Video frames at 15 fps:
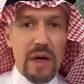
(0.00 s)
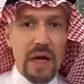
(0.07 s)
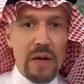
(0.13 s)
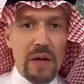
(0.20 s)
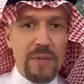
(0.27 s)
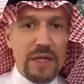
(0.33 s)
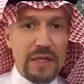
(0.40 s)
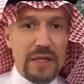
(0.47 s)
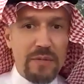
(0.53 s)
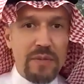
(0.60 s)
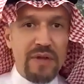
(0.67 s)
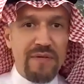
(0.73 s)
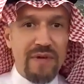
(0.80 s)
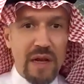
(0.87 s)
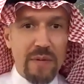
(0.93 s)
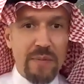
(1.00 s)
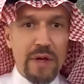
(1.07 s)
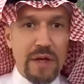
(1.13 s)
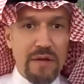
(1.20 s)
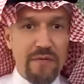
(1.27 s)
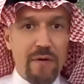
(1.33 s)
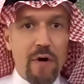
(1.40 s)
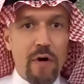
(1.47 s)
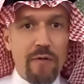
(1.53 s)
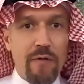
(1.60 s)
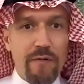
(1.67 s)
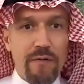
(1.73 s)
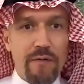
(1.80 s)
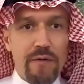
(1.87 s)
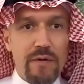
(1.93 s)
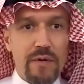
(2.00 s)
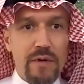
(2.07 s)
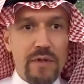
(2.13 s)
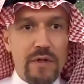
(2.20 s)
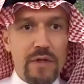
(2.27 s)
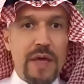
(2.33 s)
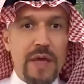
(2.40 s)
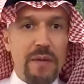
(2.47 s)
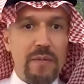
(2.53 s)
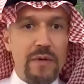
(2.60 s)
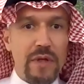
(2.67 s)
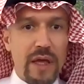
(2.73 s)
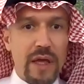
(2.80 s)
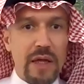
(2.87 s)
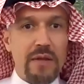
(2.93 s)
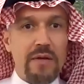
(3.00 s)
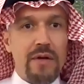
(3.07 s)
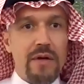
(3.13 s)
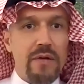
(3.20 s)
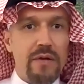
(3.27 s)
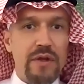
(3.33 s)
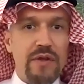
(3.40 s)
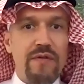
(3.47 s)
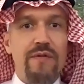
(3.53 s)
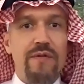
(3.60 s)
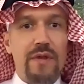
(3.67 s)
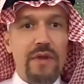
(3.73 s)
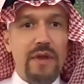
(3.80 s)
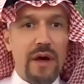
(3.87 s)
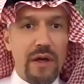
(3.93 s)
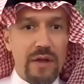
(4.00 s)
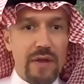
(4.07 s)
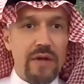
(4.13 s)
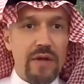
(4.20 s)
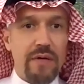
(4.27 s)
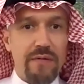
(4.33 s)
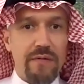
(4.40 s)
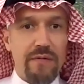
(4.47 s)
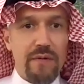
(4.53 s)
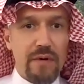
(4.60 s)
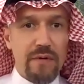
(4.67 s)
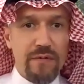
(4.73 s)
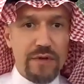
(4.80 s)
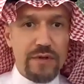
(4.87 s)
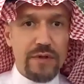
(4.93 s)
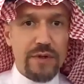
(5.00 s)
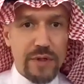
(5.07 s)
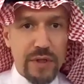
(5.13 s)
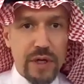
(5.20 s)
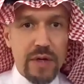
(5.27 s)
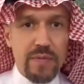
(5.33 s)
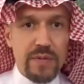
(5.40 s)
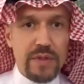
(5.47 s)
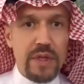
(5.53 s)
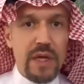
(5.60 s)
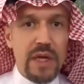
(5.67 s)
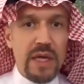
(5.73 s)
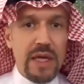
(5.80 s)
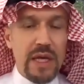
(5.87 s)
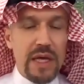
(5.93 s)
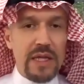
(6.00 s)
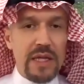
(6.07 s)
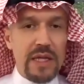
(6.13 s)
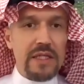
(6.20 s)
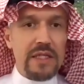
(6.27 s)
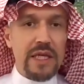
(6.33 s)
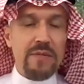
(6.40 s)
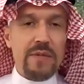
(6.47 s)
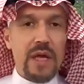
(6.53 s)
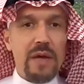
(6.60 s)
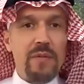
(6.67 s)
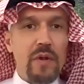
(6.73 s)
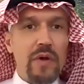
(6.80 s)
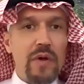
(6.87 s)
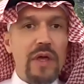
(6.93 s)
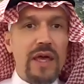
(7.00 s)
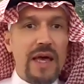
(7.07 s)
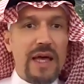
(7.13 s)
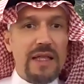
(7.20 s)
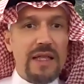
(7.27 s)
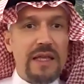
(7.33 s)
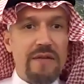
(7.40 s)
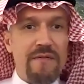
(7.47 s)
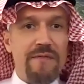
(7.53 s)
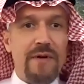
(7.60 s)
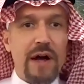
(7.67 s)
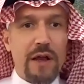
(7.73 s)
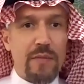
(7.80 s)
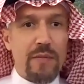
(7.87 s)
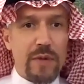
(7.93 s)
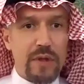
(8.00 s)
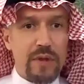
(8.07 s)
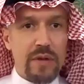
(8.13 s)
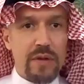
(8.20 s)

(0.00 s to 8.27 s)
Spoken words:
helping them develop and evolve to be able to cater to different kinds of visitor types. And at the same time, looking at the environment.